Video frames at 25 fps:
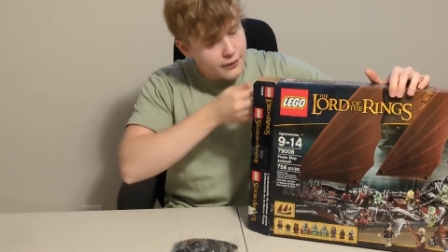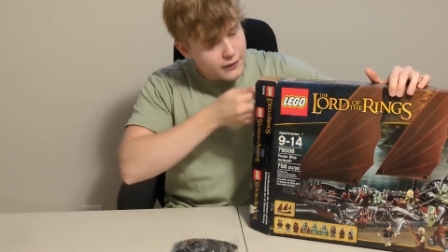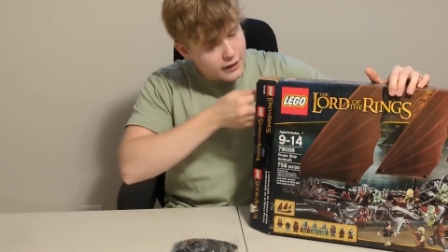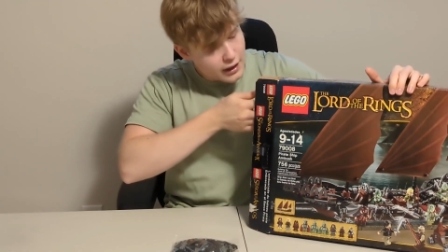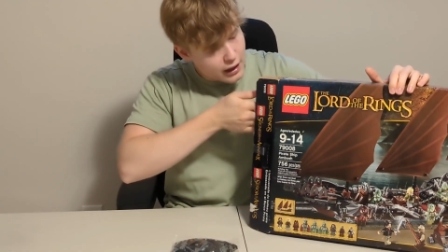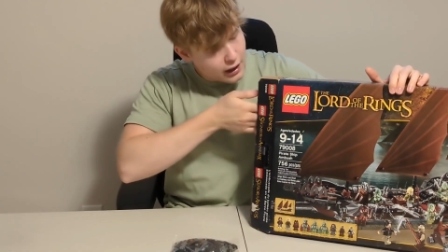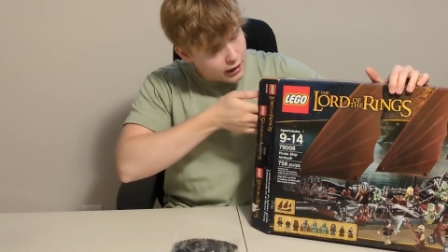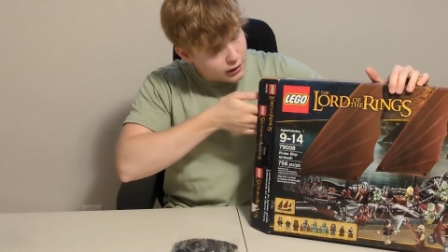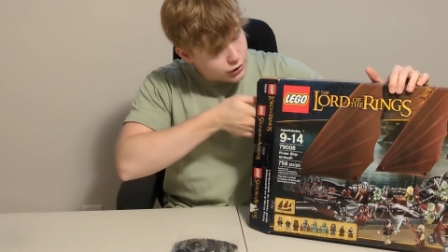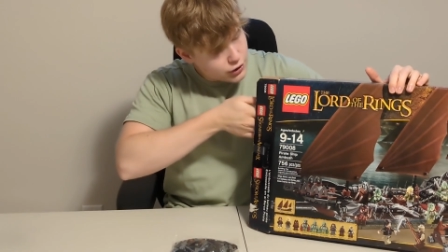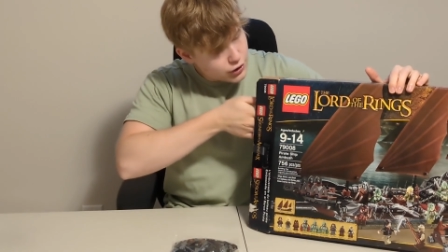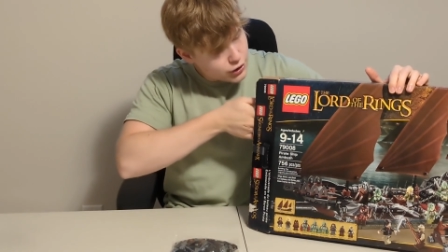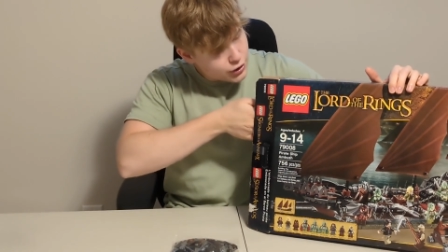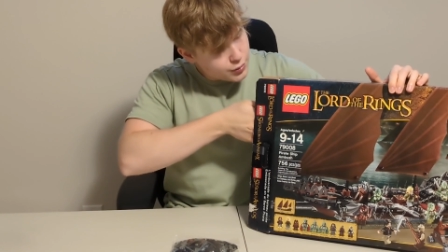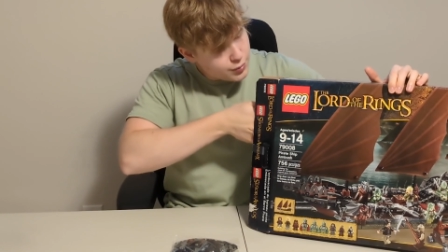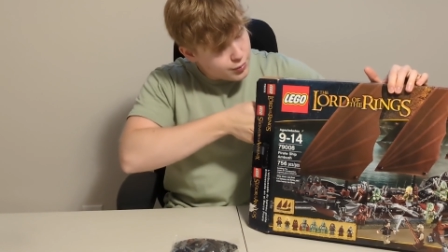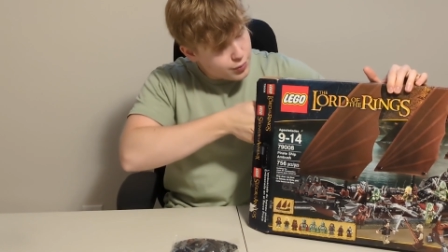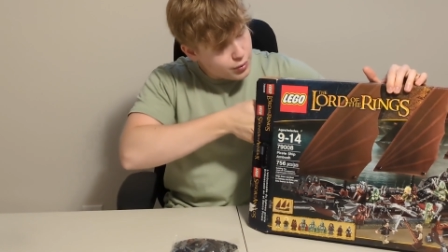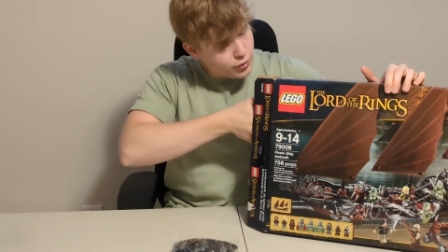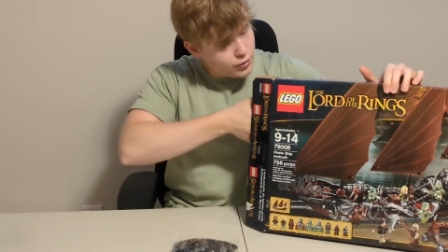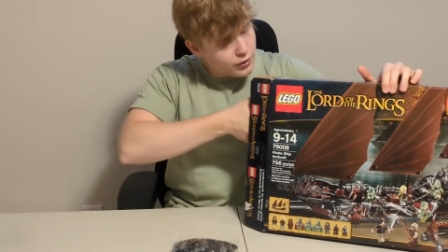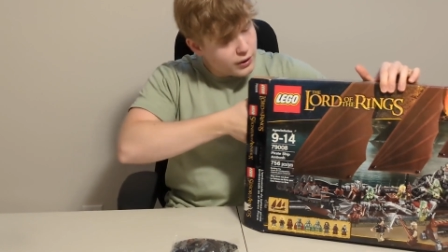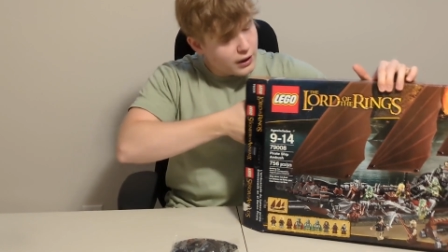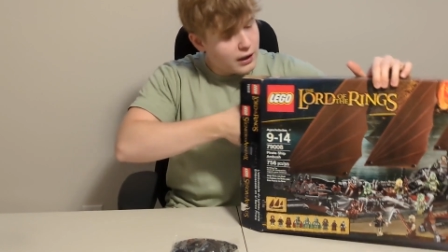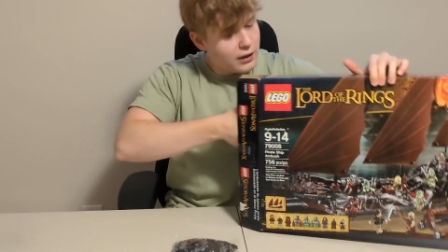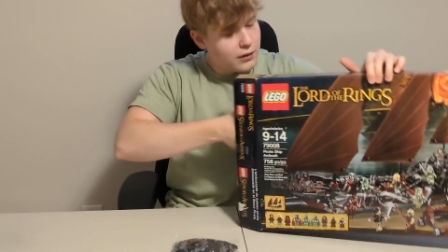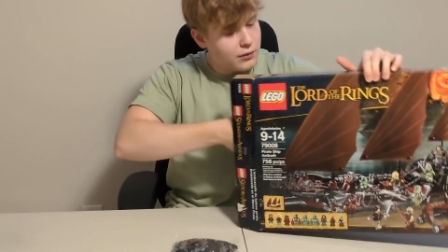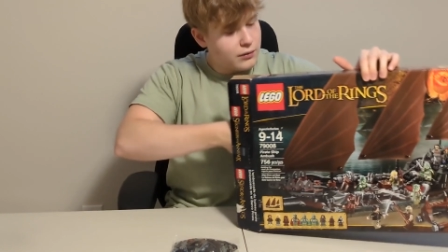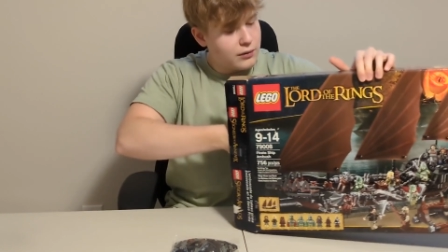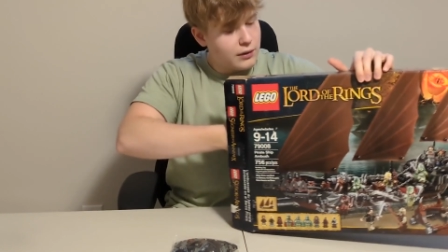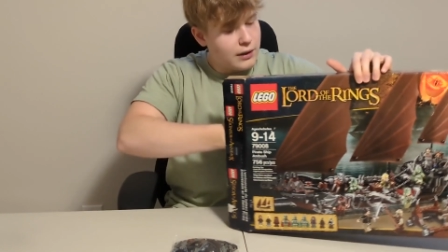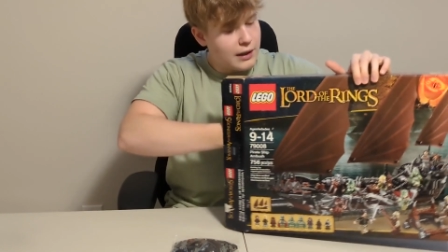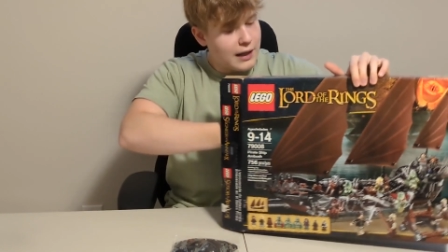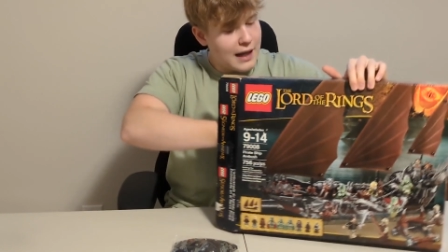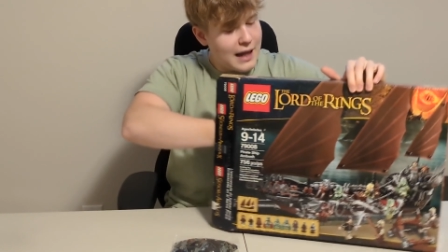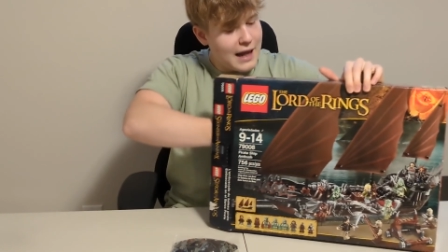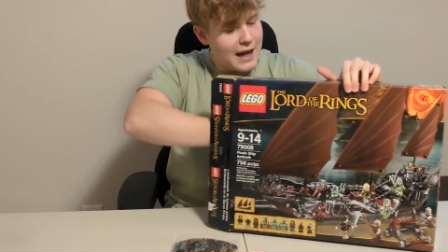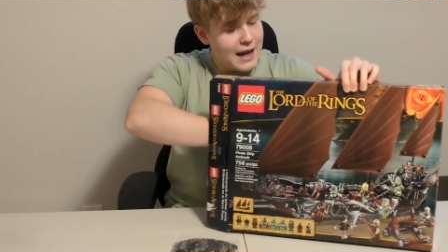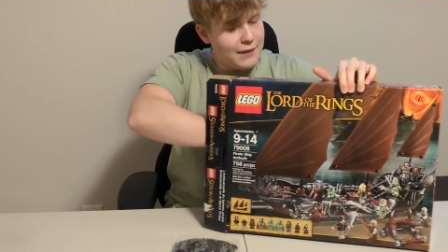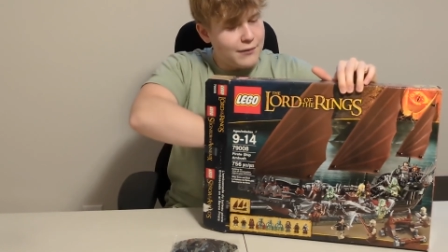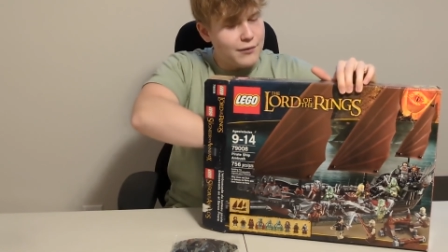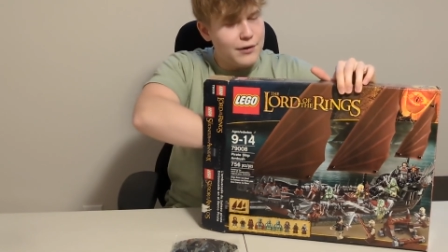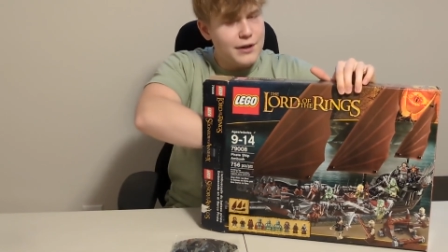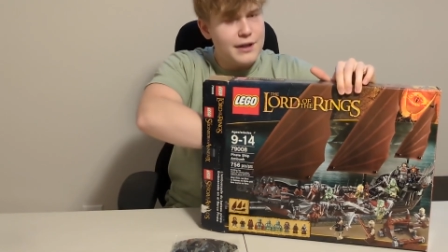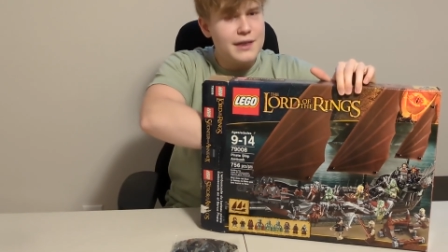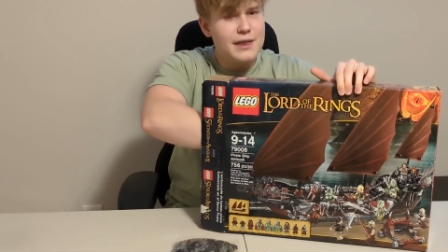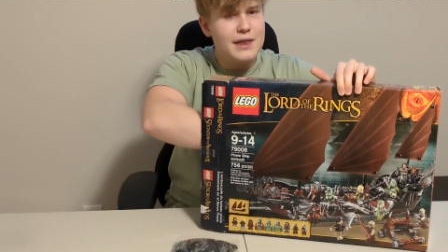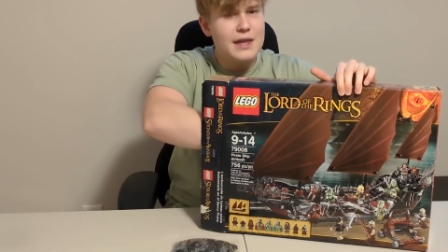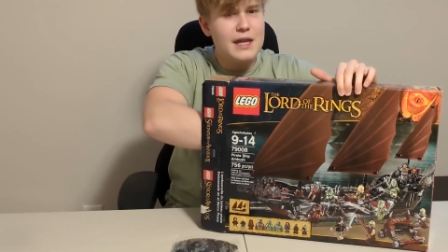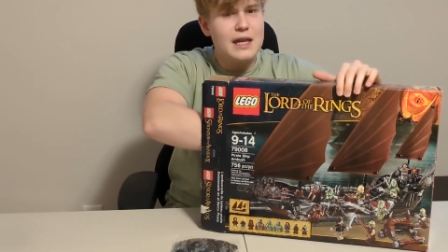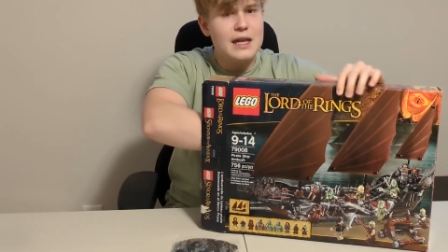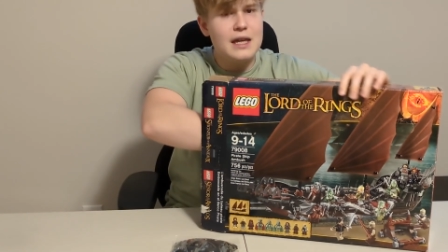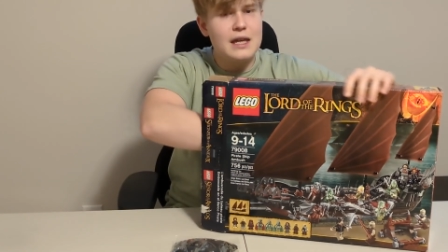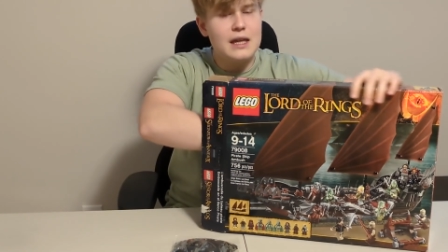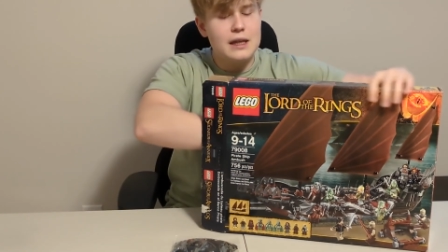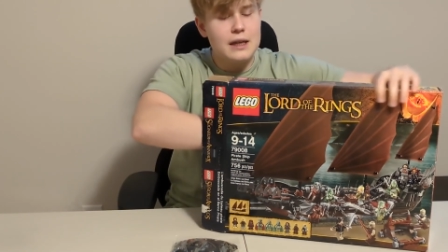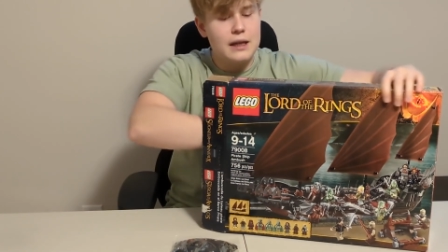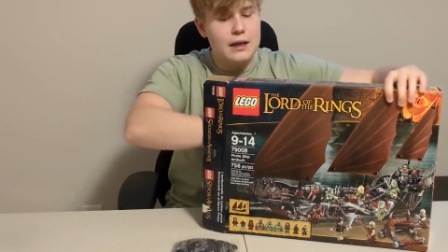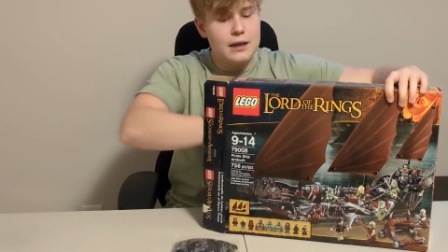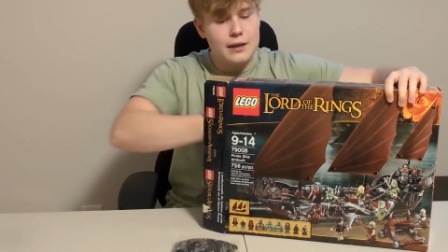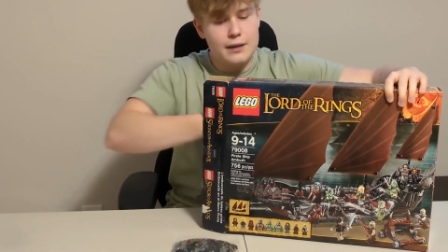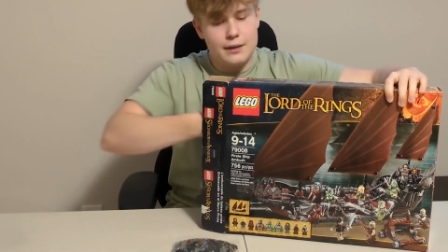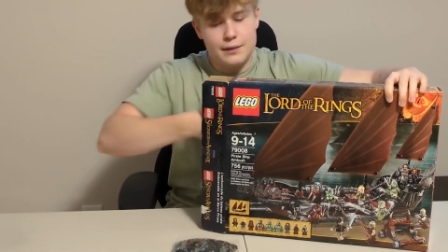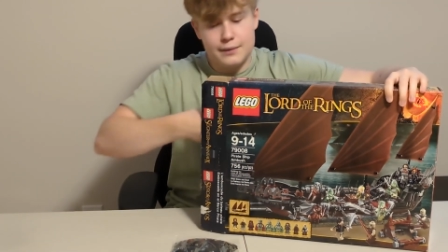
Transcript: Now I'll just pull out everything.